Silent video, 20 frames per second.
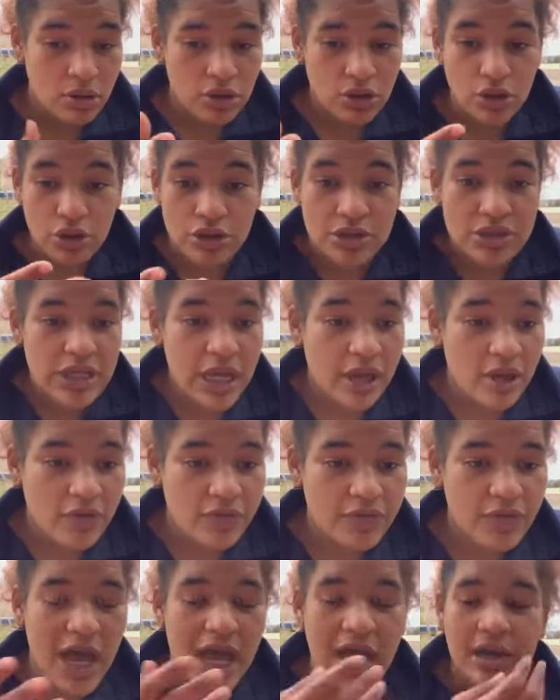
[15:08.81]

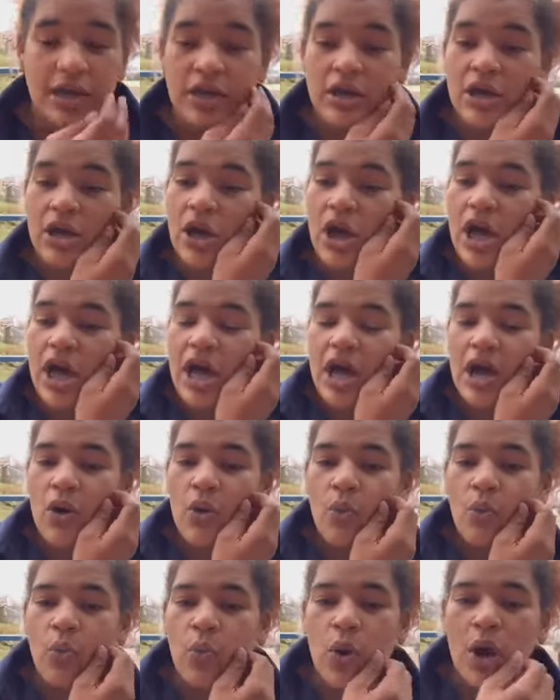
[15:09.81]
yourself, and
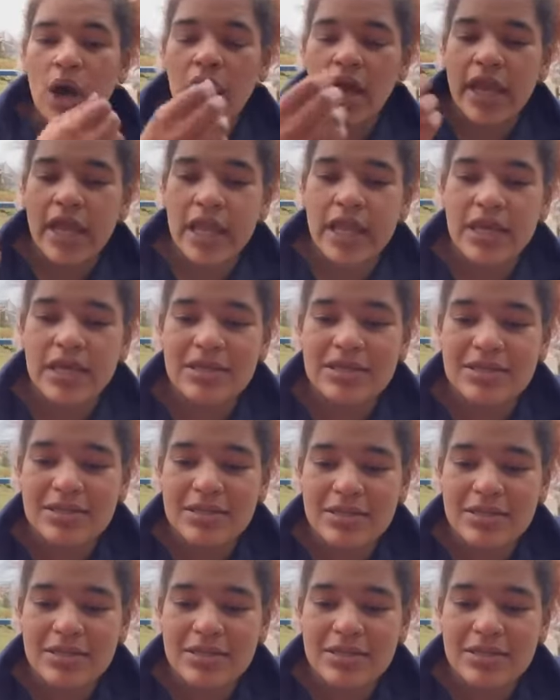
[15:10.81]
why